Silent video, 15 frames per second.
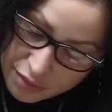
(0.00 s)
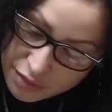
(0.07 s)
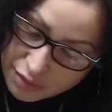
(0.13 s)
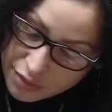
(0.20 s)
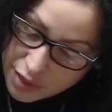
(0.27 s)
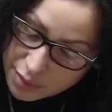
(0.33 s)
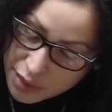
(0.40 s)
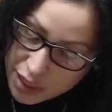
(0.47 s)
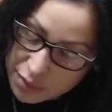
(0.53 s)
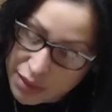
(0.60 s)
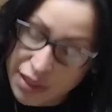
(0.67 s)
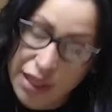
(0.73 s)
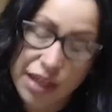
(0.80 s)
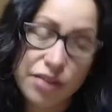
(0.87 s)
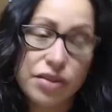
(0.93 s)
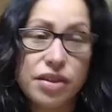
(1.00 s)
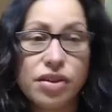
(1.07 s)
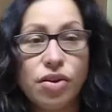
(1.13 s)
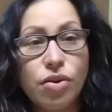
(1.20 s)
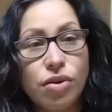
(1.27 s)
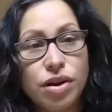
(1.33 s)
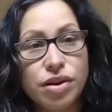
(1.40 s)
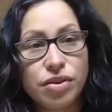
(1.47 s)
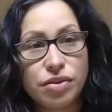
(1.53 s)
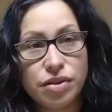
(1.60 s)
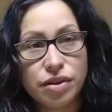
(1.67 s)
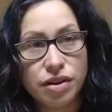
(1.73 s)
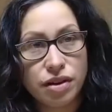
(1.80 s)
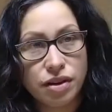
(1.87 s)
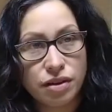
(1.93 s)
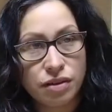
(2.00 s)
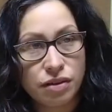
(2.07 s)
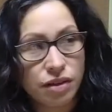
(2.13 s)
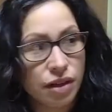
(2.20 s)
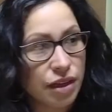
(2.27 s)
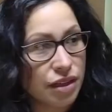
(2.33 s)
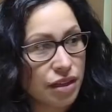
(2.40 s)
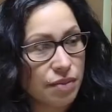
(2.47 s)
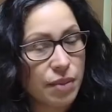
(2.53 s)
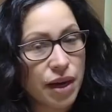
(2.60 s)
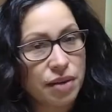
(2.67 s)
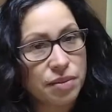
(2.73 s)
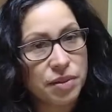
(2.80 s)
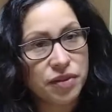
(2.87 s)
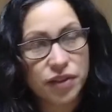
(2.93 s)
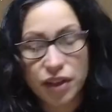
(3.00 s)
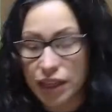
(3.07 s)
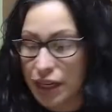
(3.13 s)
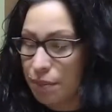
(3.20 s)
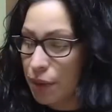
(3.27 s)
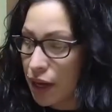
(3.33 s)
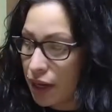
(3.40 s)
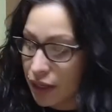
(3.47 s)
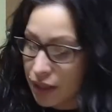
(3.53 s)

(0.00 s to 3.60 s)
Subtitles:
sometimes they use a gourd or like the bottom of a clay pot.